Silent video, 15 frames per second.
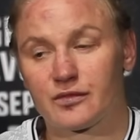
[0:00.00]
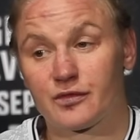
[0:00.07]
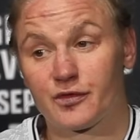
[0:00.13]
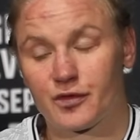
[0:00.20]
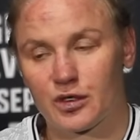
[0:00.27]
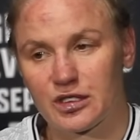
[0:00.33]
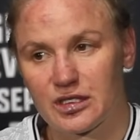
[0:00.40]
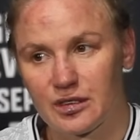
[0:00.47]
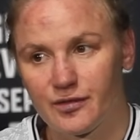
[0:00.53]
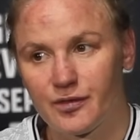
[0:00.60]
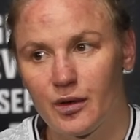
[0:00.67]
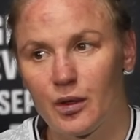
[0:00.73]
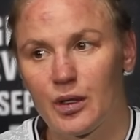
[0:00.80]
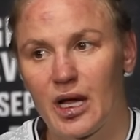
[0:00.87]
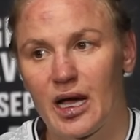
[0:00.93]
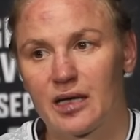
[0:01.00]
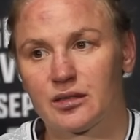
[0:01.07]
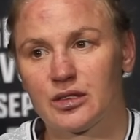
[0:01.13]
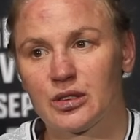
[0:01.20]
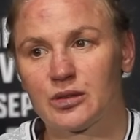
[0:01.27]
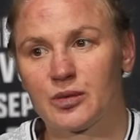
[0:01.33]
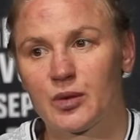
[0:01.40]
First of all, I
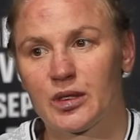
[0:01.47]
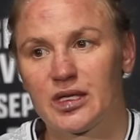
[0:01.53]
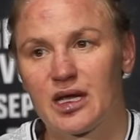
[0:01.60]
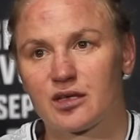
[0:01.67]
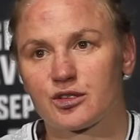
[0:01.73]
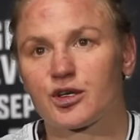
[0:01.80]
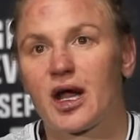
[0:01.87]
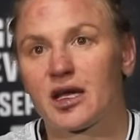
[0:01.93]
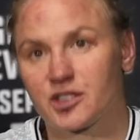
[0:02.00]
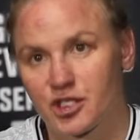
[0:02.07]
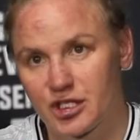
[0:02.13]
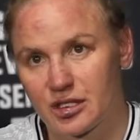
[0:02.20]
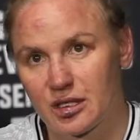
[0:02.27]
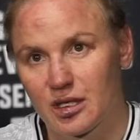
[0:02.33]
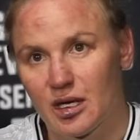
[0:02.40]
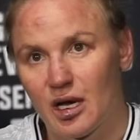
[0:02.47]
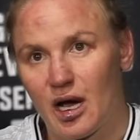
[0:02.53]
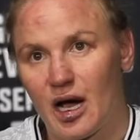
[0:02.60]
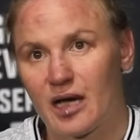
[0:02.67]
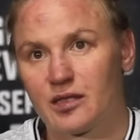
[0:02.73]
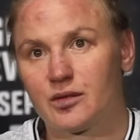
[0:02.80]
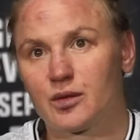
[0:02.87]
don't want to rush.
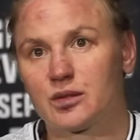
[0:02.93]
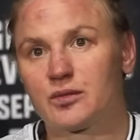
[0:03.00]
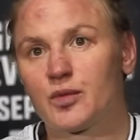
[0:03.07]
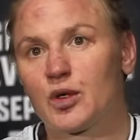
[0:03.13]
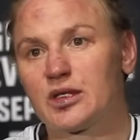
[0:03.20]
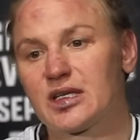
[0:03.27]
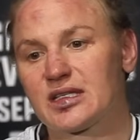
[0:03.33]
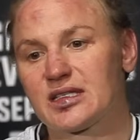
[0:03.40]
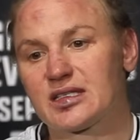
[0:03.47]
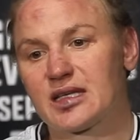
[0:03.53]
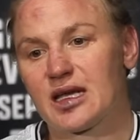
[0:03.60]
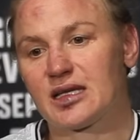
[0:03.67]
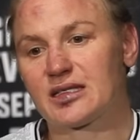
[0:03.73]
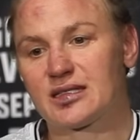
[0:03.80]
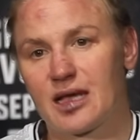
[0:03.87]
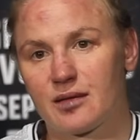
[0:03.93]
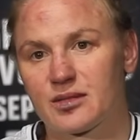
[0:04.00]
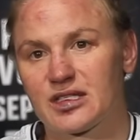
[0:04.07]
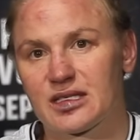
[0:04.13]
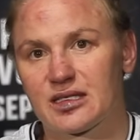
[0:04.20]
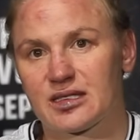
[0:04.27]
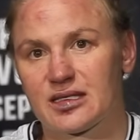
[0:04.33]
I don't want to say
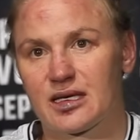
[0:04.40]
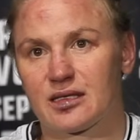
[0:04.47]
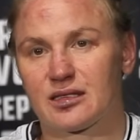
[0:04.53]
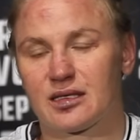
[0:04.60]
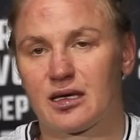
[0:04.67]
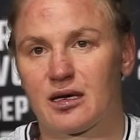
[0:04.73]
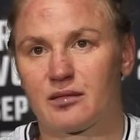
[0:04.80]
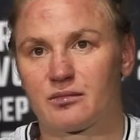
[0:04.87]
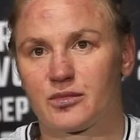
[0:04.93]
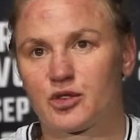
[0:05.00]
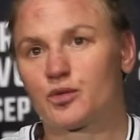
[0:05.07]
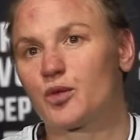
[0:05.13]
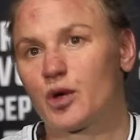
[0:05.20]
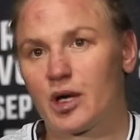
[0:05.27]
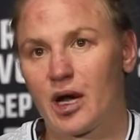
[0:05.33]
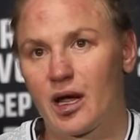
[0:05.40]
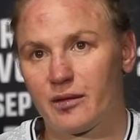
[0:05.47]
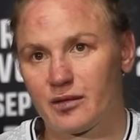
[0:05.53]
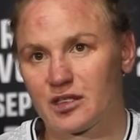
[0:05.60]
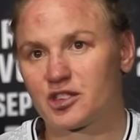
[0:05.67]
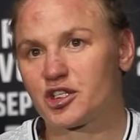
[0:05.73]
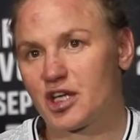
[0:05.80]
something that tomorrow I
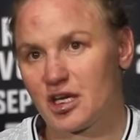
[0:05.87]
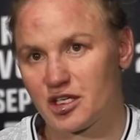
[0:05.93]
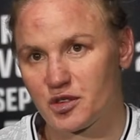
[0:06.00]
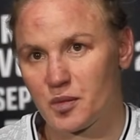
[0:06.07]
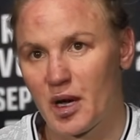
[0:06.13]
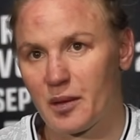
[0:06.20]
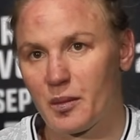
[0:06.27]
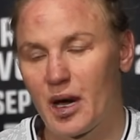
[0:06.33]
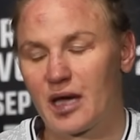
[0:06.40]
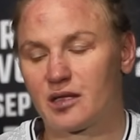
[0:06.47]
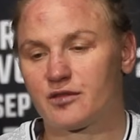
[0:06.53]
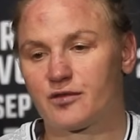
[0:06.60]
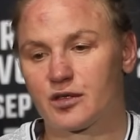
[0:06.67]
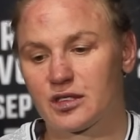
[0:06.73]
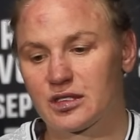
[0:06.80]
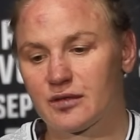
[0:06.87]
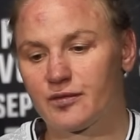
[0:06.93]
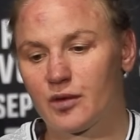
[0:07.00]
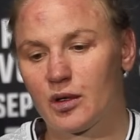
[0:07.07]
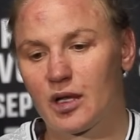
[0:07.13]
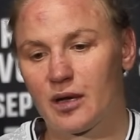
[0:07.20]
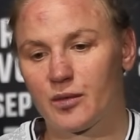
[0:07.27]
will change my mind. First of
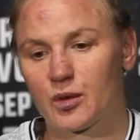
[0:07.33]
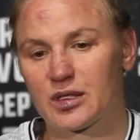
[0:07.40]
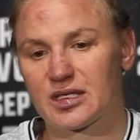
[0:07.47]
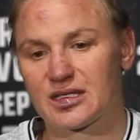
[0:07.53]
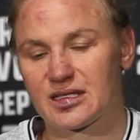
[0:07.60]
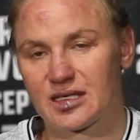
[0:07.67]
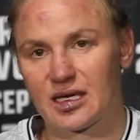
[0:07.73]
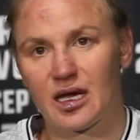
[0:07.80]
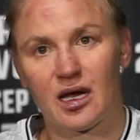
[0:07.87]
all, I want to see